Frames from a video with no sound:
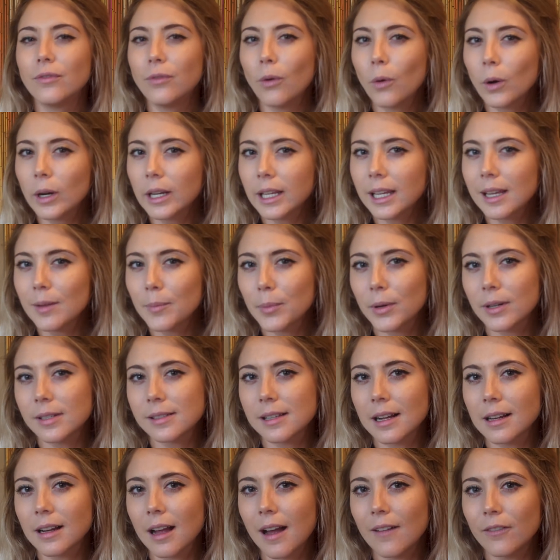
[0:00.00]

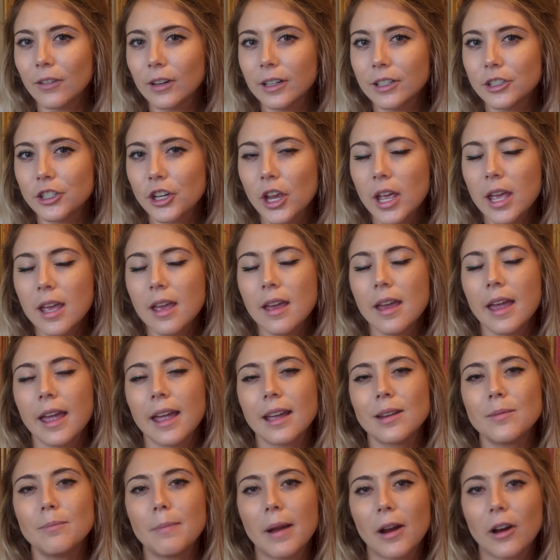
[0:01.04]
40% coverage,
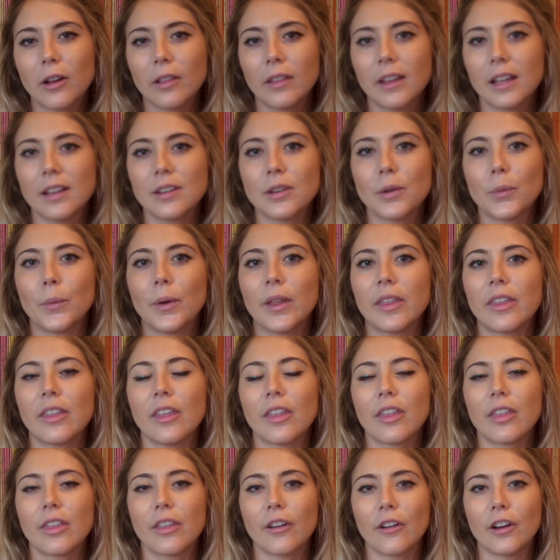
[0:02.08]
and Maryland with
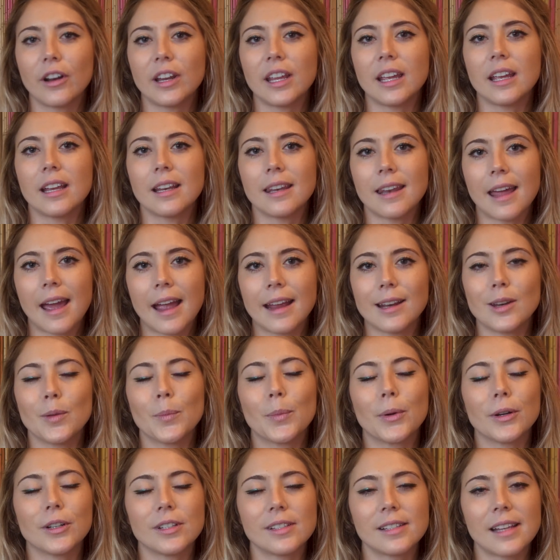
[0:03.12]

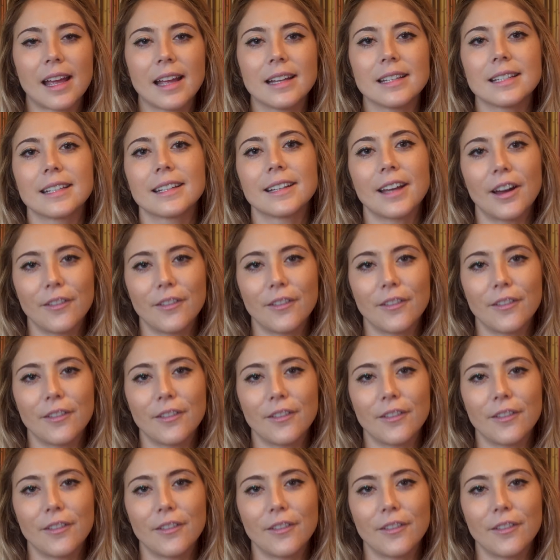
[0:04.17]
39%